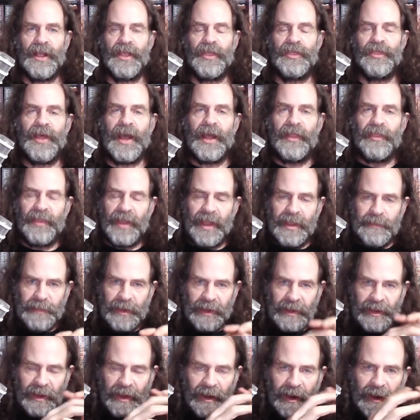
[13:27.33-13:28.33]
that they
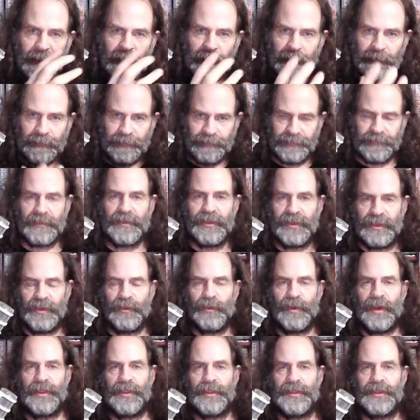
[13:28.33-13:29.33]
become the
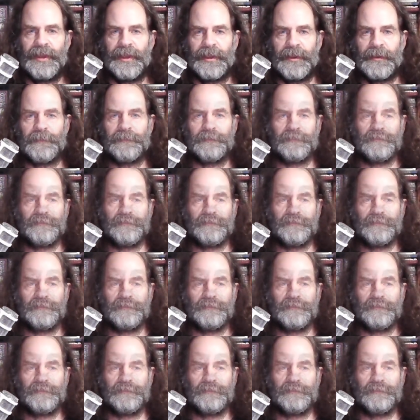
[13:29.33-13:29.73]
one thing.